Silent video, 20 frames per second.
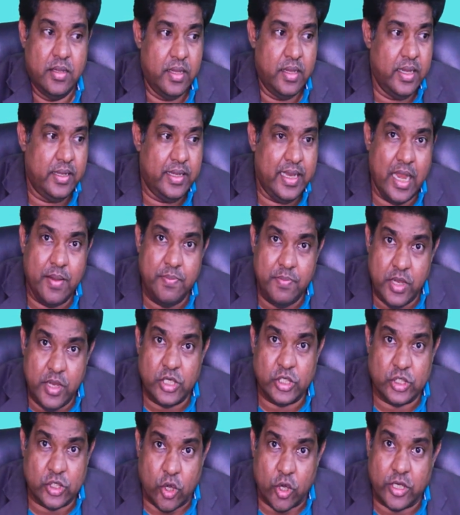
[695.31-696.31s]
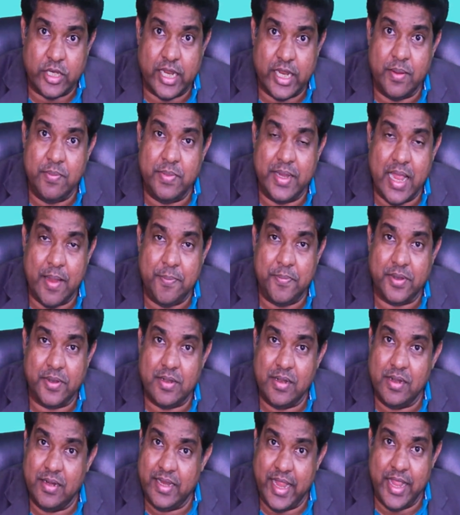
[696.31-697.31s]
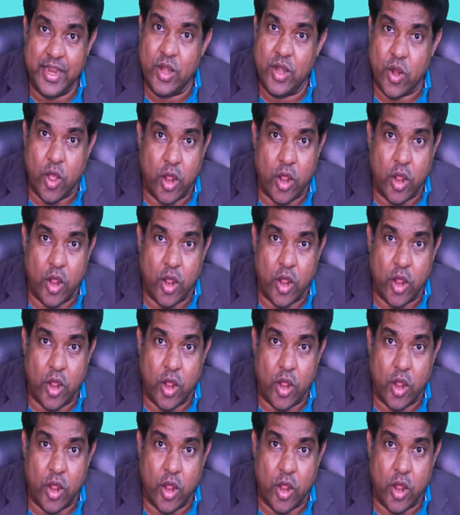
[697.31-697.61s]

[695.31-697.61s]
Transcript: It can be short-term capital gain,